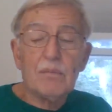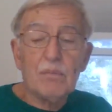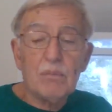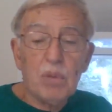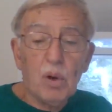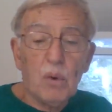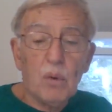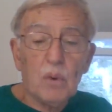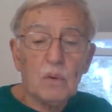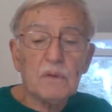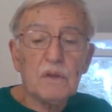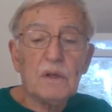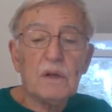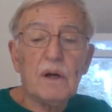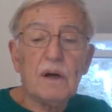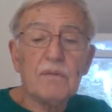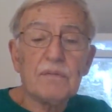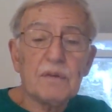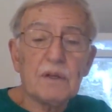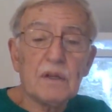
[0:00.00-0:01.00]
bold
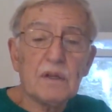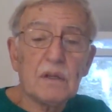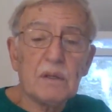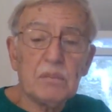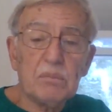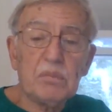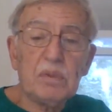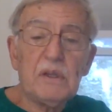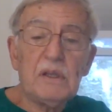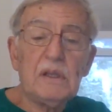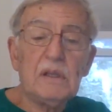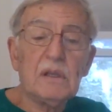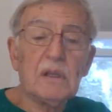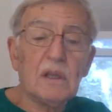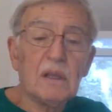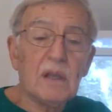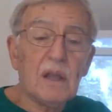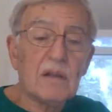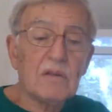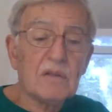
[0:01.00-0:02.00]
enough to compete
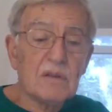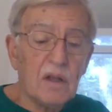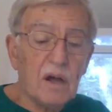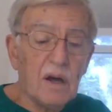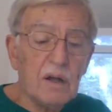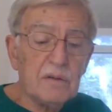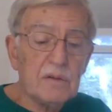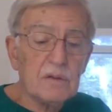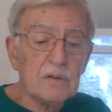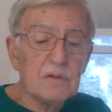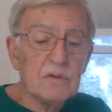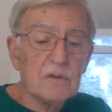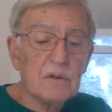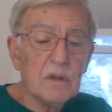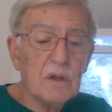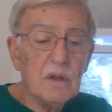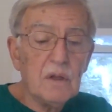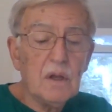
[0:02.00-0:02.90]
against others